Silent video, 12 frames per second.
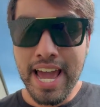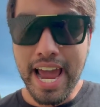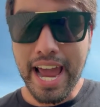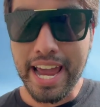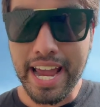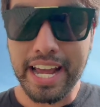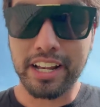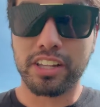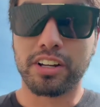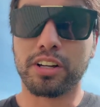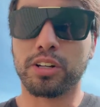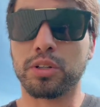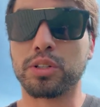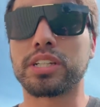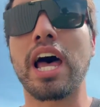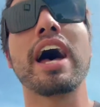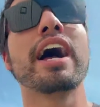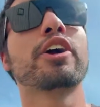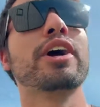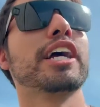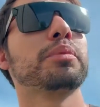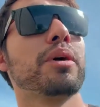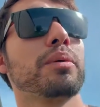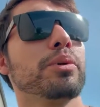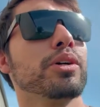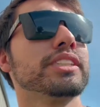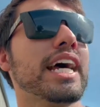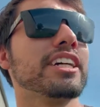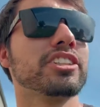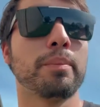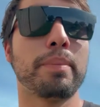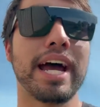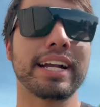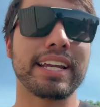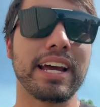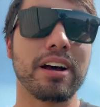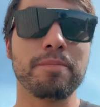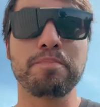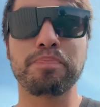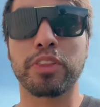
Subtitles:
and those crash bar bolts actually backed out.